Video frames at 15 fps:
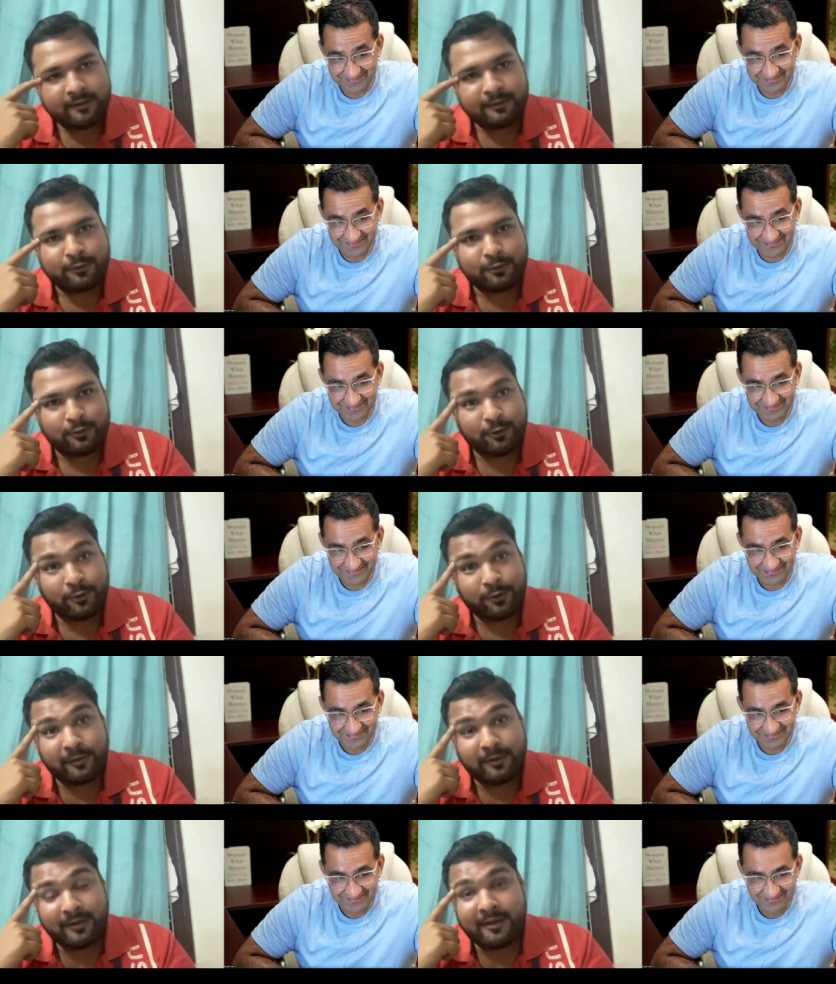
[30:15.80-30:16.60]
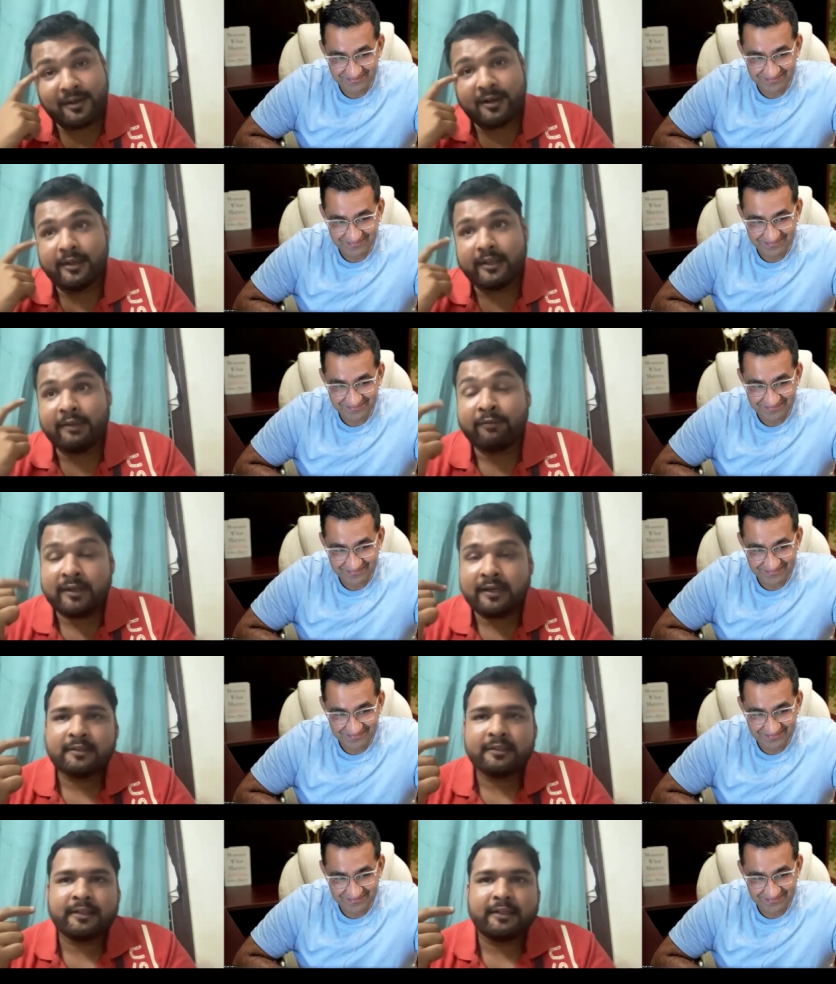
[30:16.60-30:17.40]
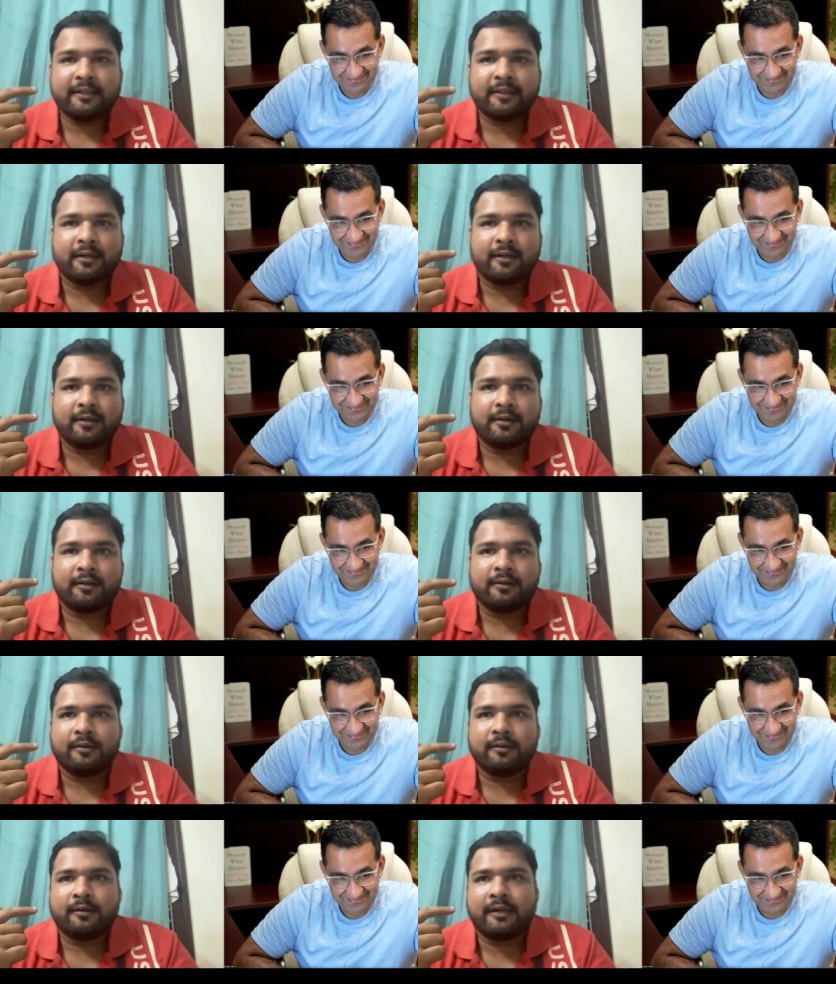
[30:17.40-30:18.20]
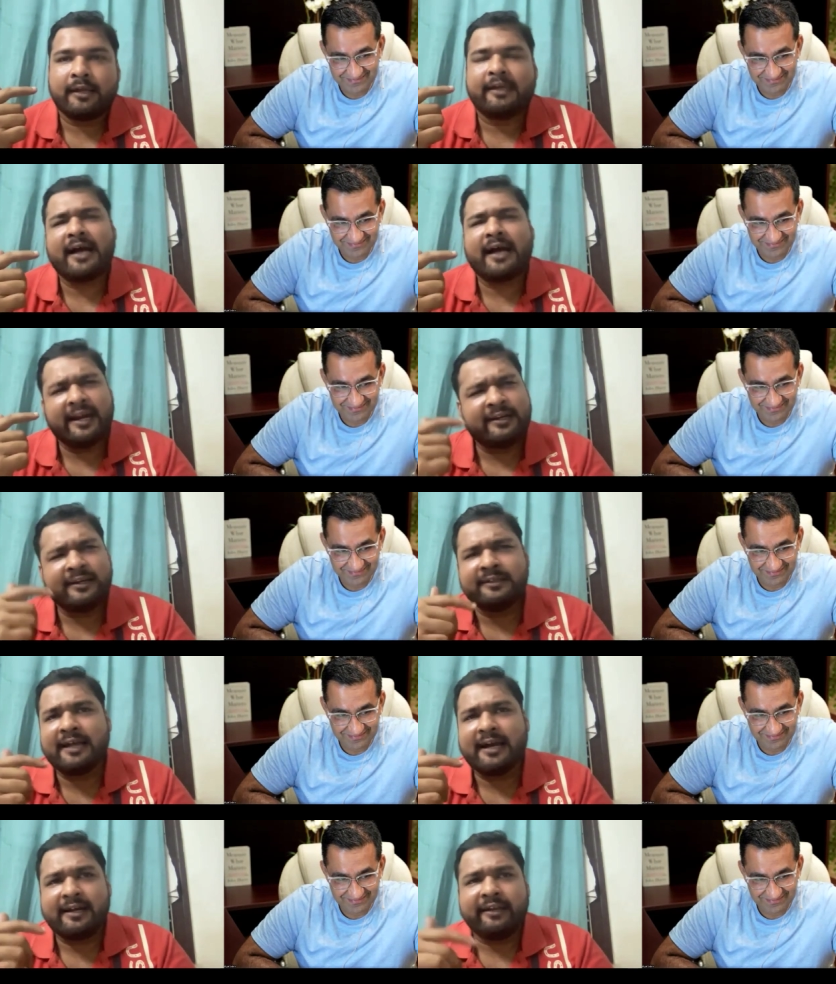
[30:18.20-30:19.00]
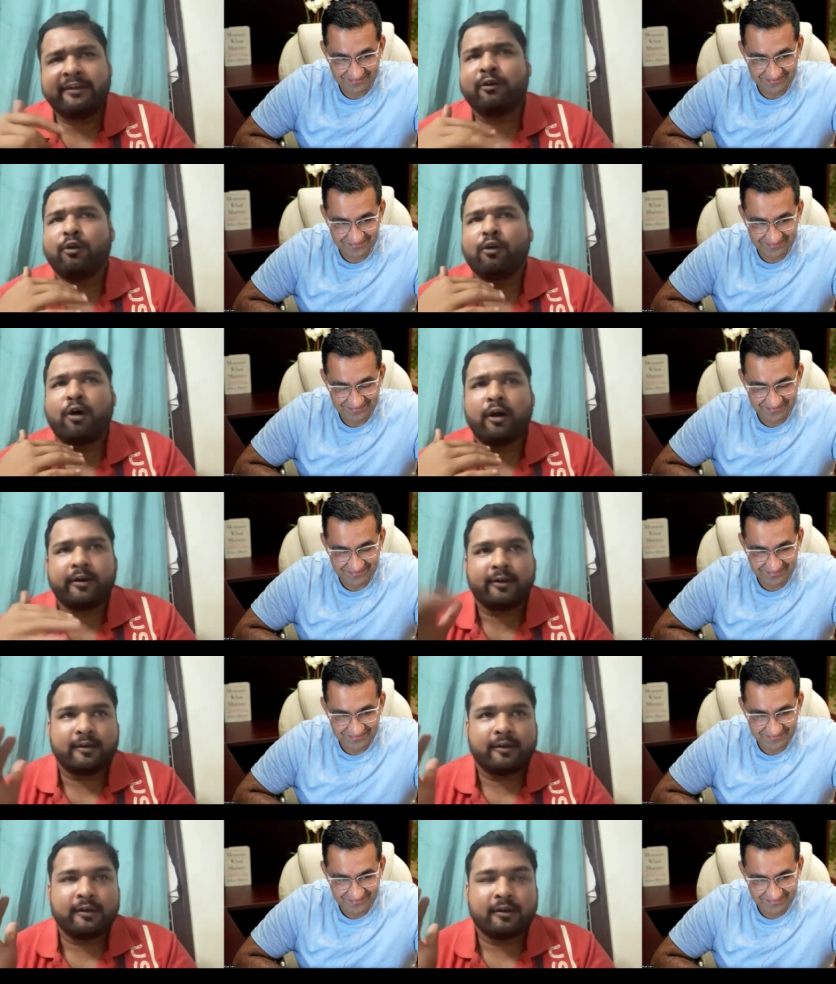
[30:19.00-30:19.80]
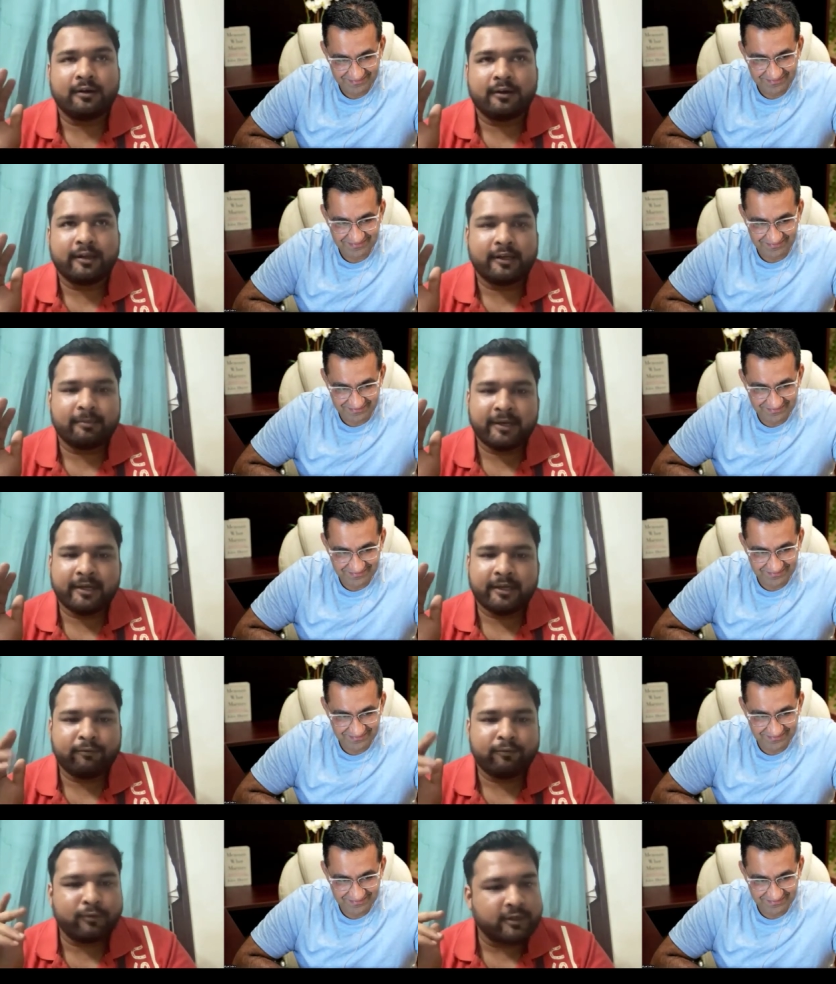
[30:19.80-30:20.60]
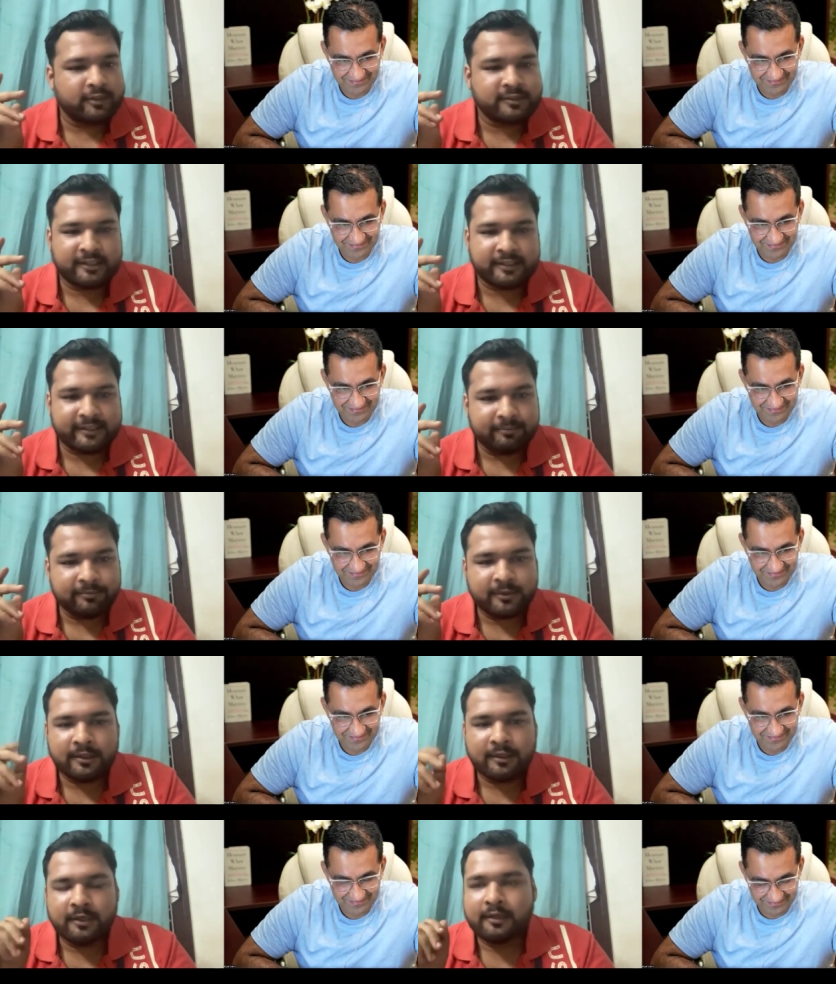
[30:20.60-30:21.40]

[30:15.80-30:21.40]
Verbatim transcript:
Speaker 1: so even in the uh like i did that a lot uh, in my first attempt